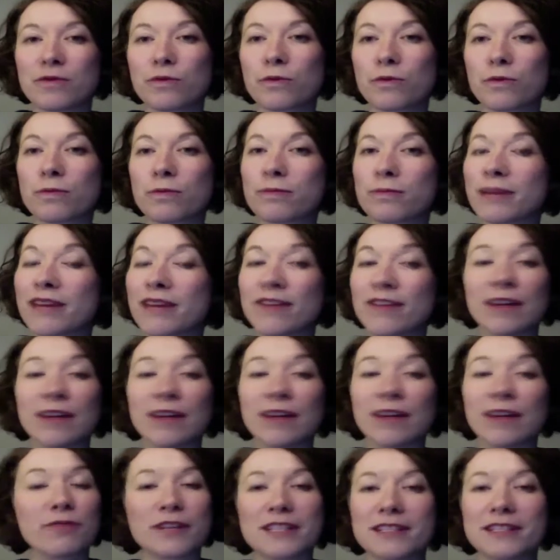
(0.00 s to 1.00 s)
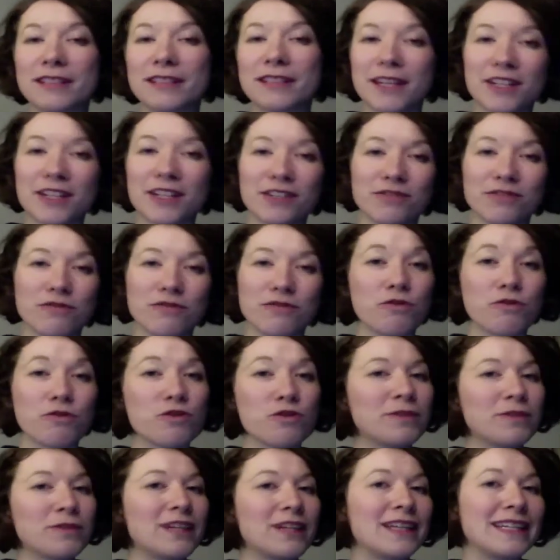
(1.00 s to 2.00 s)
giving a presentation in a room and
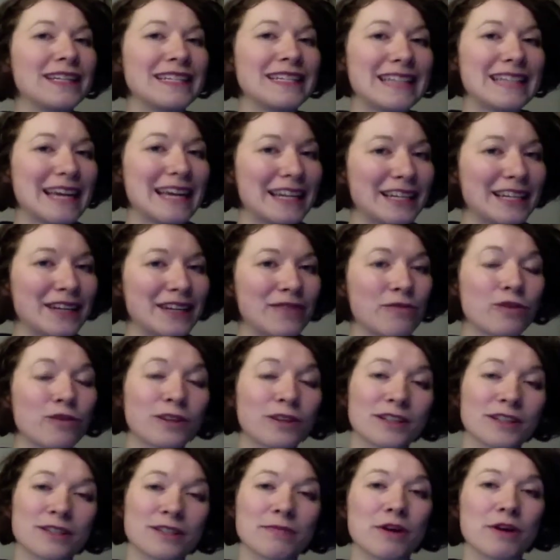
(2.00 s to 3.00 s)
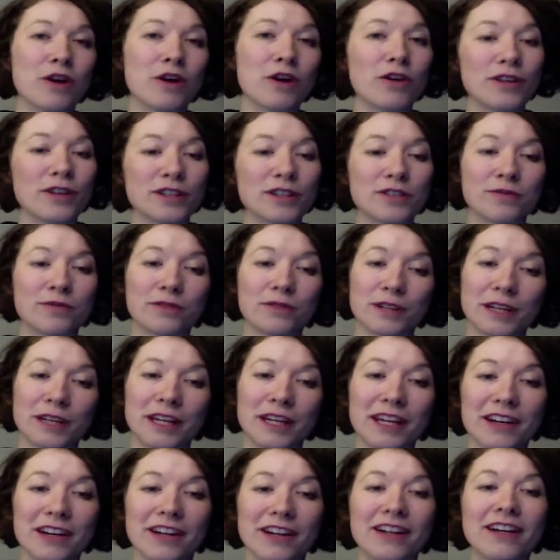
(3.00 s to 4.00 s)
understanding what does my audience want to
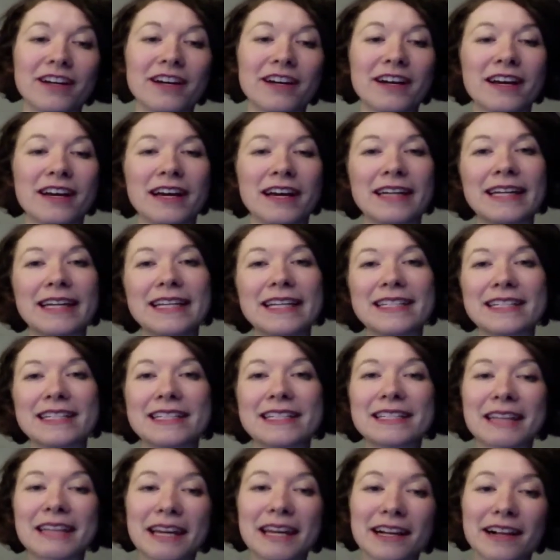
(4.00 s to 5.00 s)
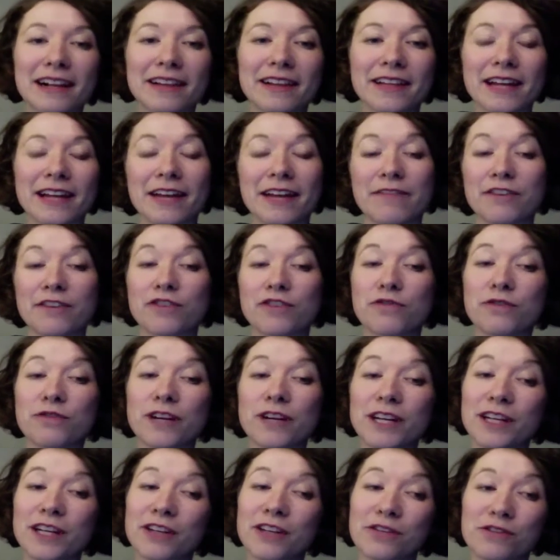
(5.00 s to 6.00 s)
hear. Mm-hmm. And that's a skill that I found really
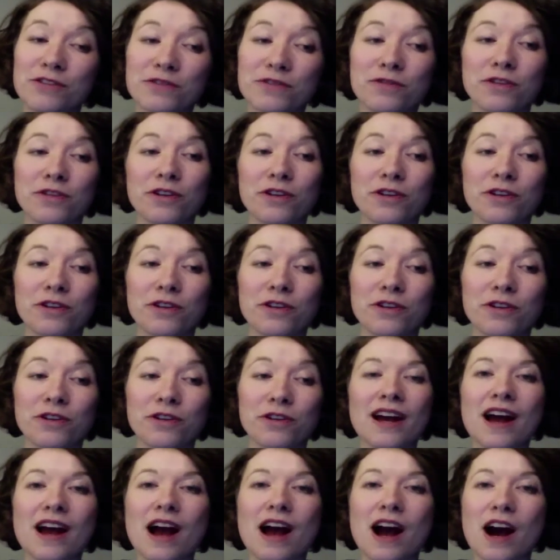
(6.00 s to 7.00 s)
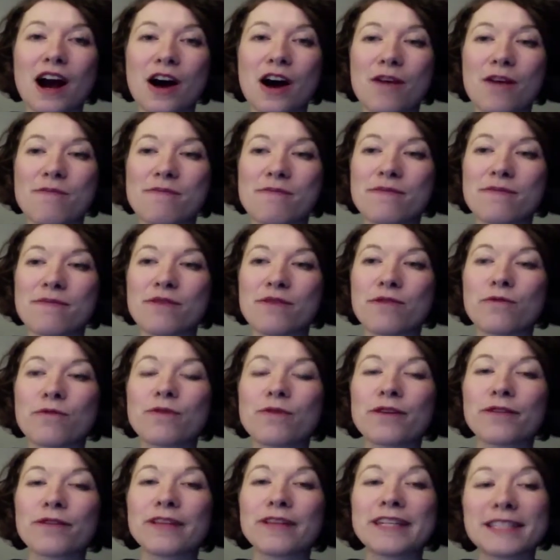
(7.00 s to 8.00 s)
useful with
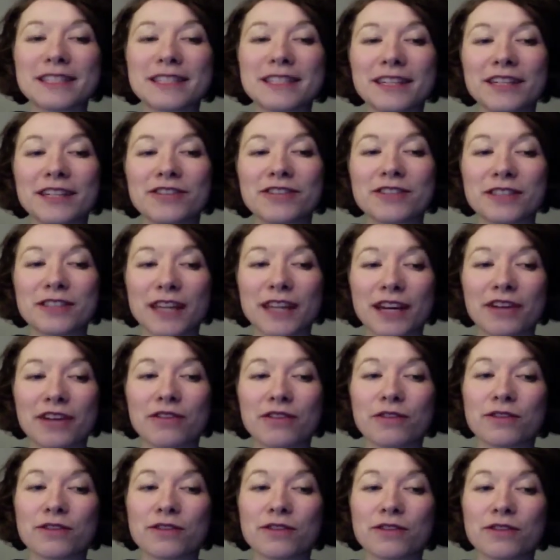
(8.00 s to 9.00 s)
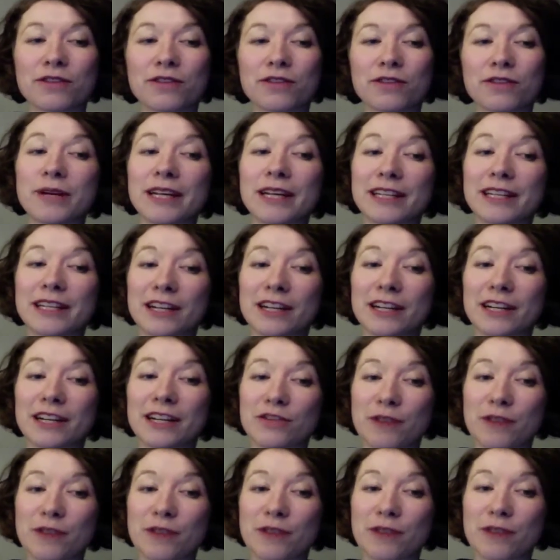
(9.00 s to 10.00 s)
listening to stakeholders, winning their
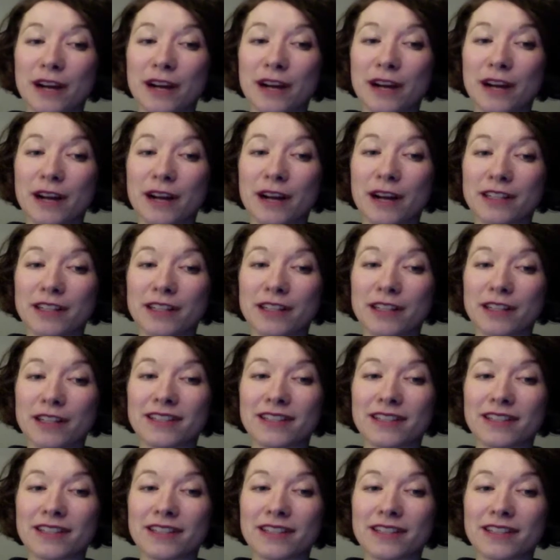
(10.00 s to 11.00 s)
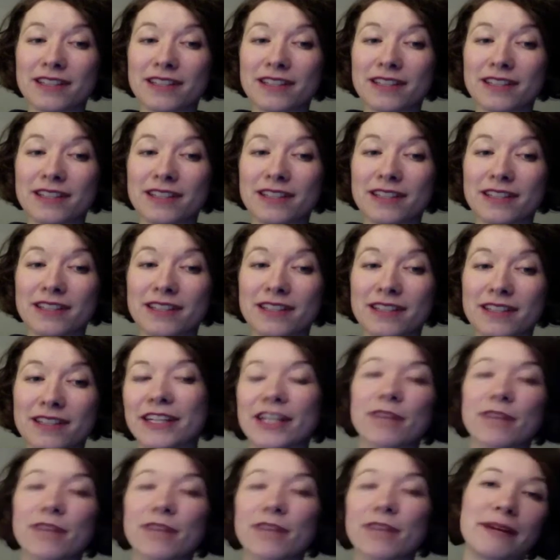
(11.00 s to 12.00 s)
trust, and
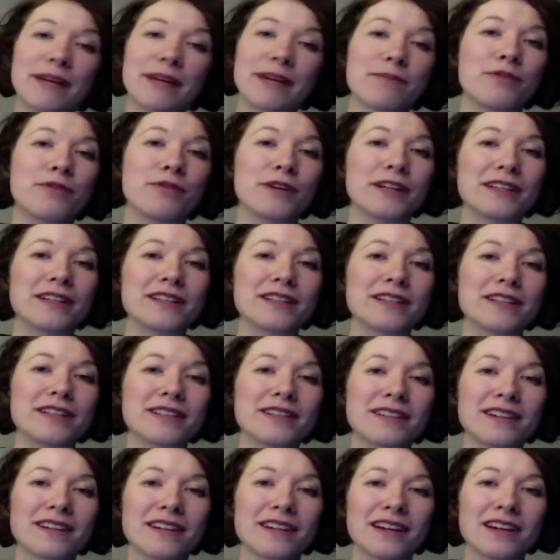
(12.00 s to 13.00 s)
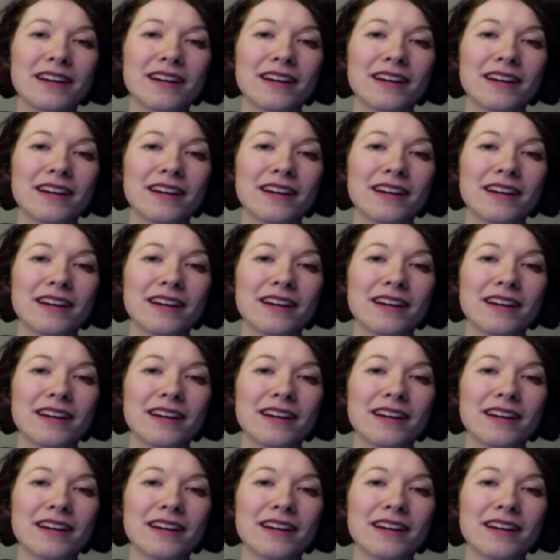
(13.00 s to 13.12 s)
addressing their pain points.